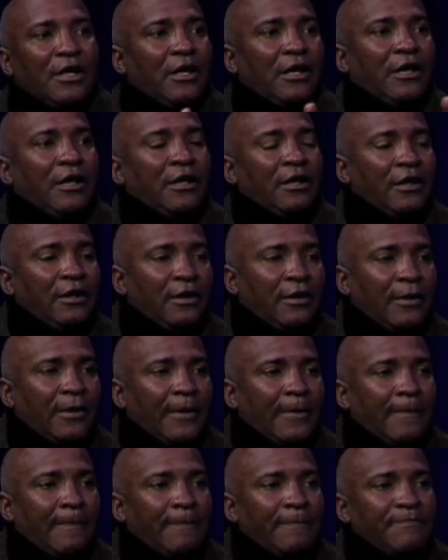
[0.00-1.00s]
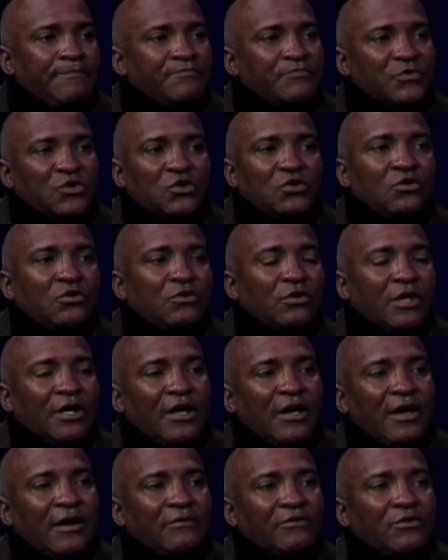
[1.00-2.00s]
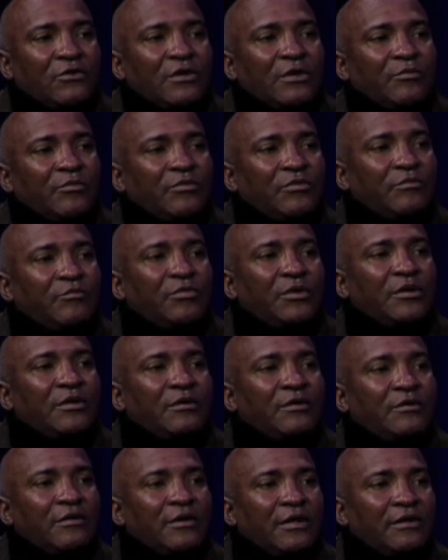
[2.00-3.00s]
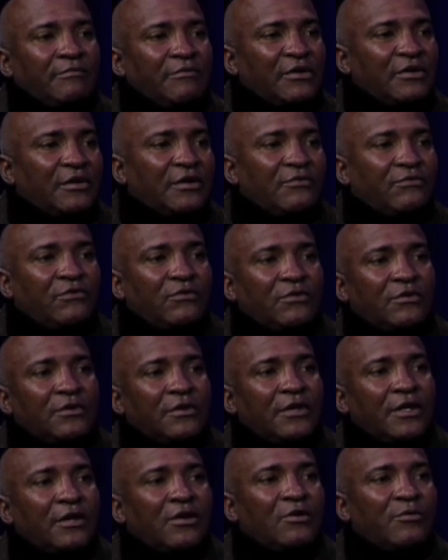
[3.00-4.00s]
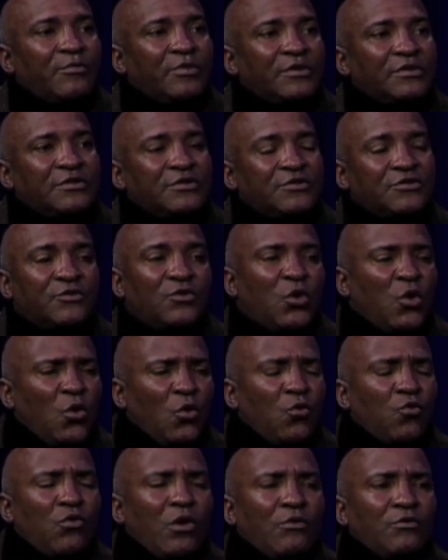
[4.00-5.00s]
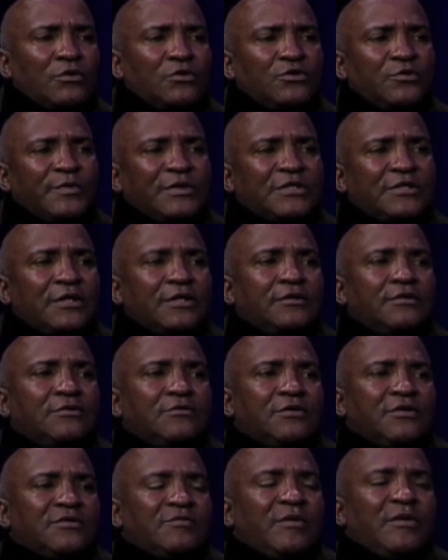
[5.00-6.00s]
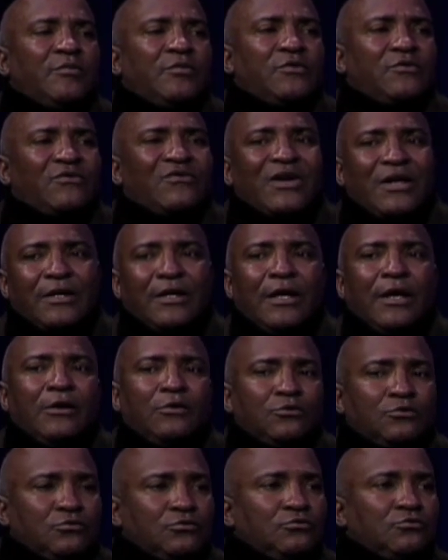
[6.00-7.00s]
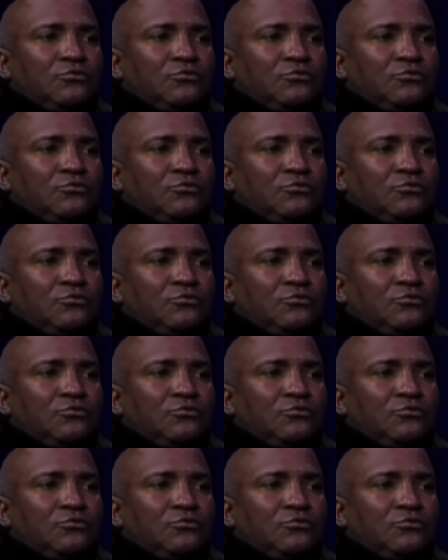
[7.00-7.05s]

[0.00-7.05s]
And you're gonna get them ready for a competition. What would you be saying to these people right now?